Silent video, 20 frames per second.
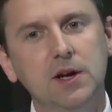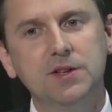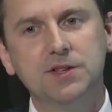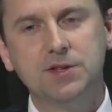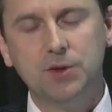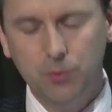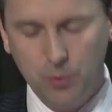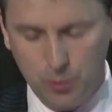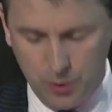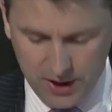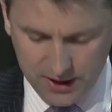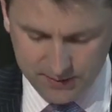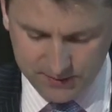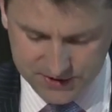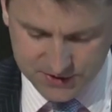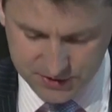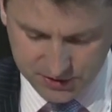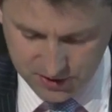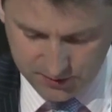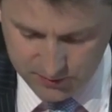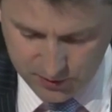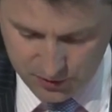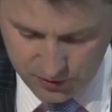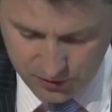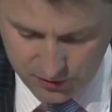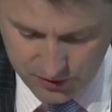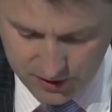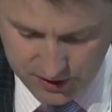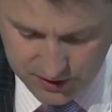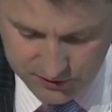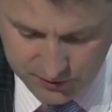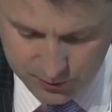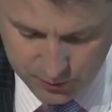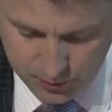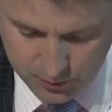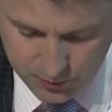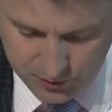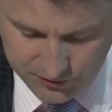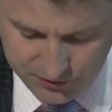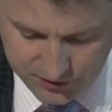So why am I talking about all this?
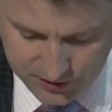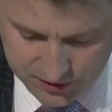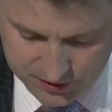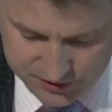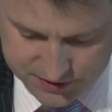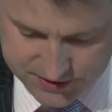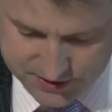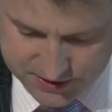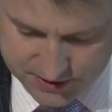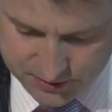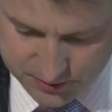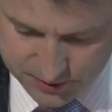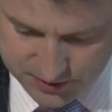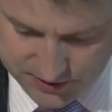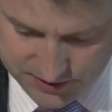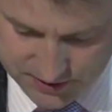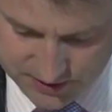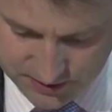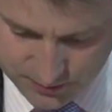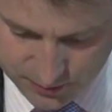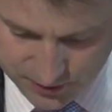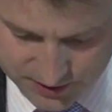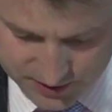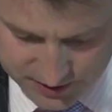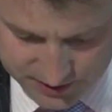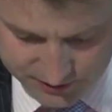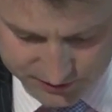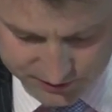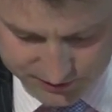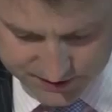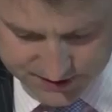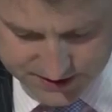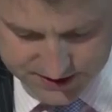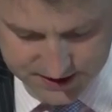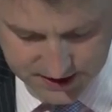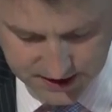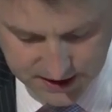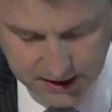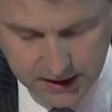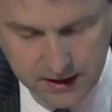What's it got to do with us and
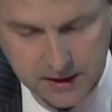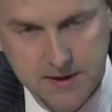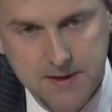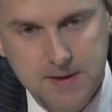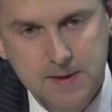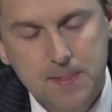today?